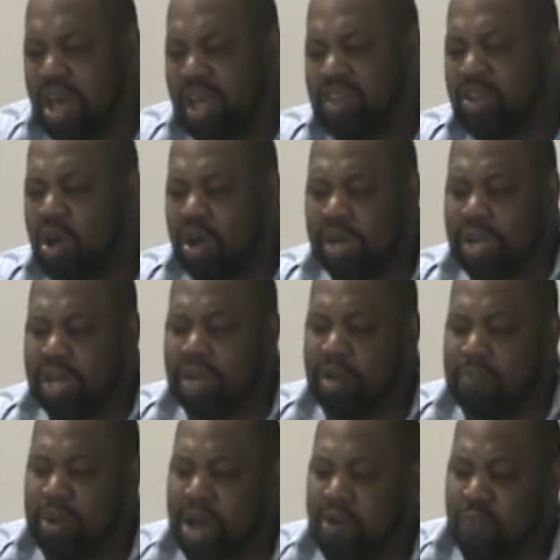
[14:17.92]
talking
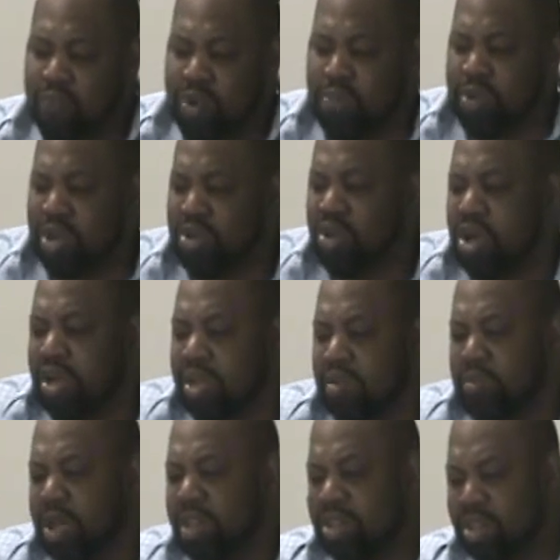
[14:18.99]
about women, talking
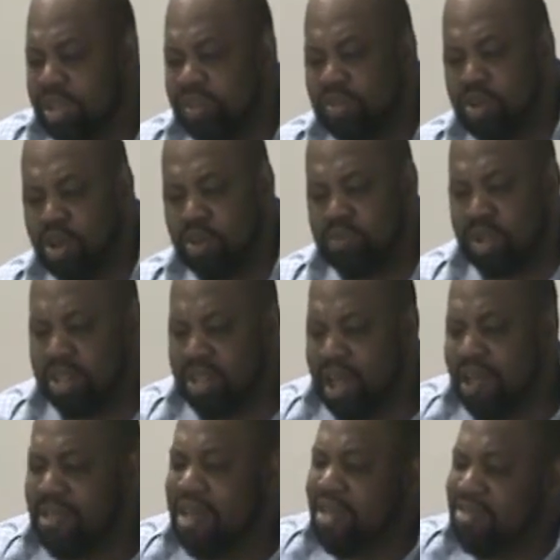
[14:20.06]
about this, talking about
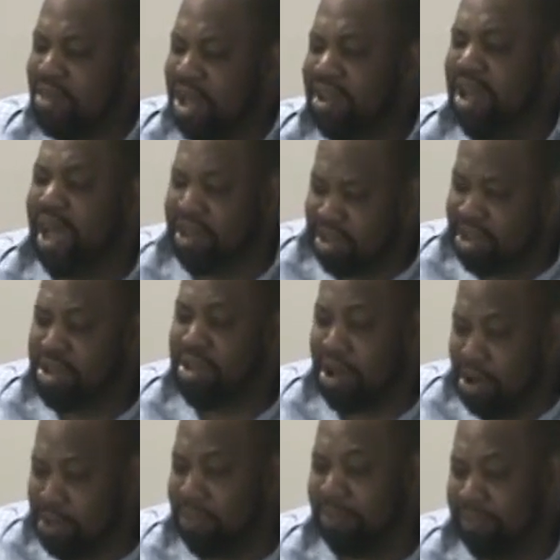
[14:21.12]
that. That had to
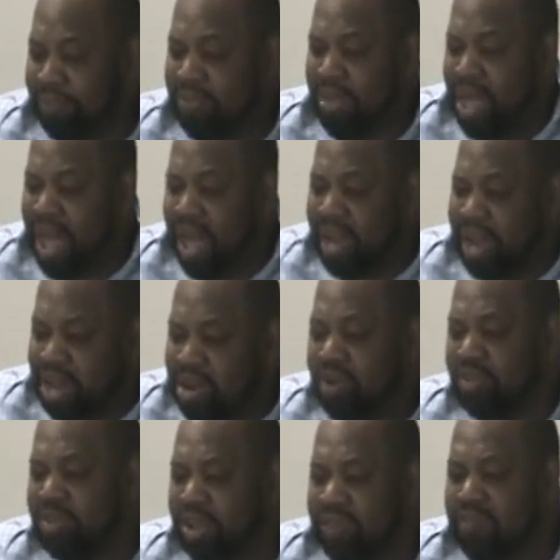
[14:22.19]
go. Mm-hmm. And I know
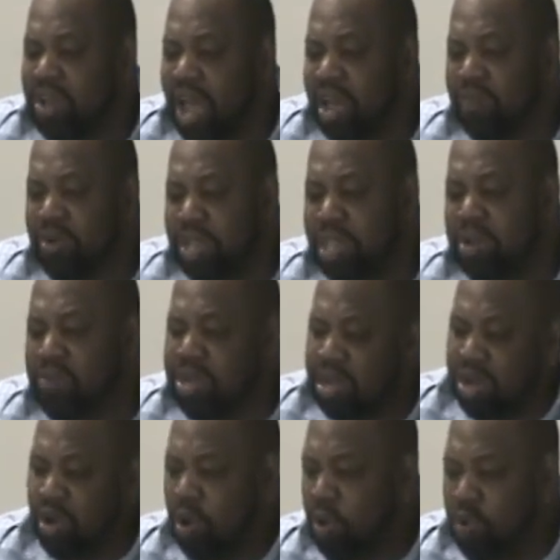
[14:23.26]
sometimes we think we can
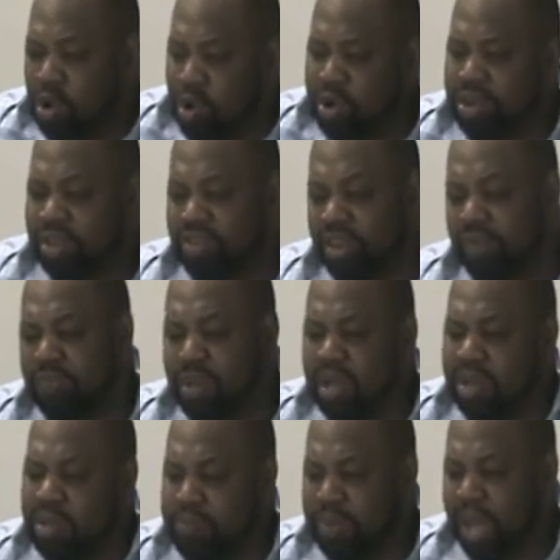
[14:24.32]
hold on to something
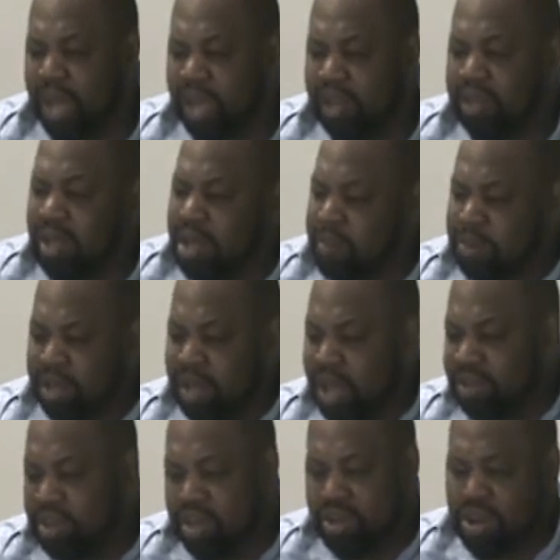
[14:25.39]
of the past, but God
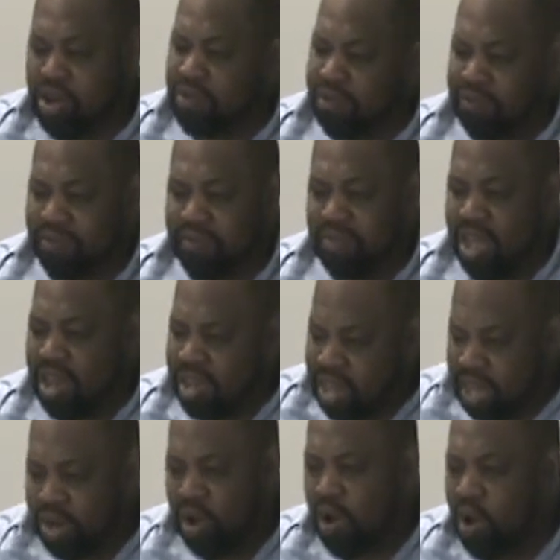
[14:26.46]
said, no,
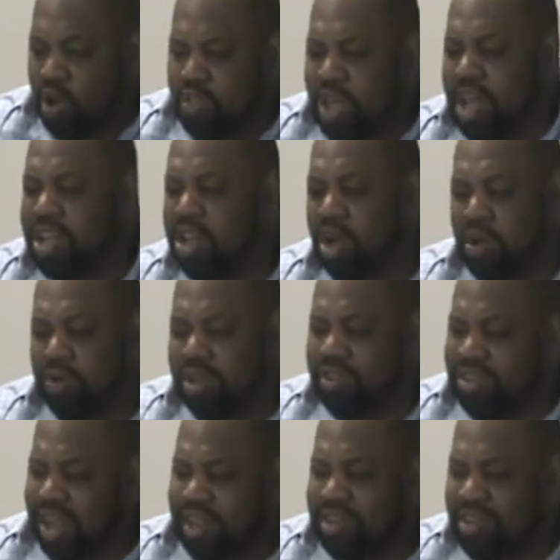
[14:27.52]
let all that go, because
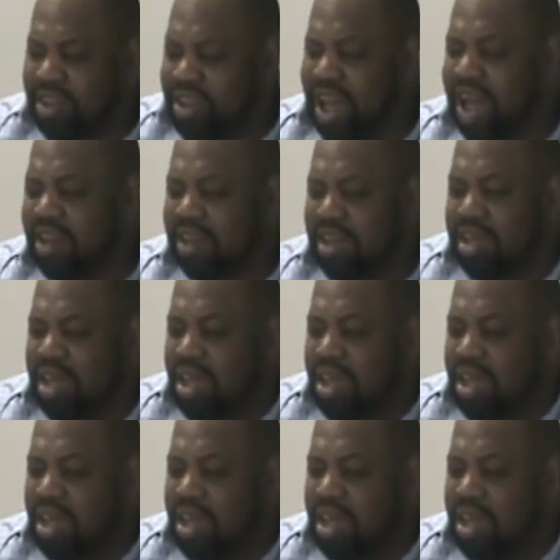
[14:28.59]
that's not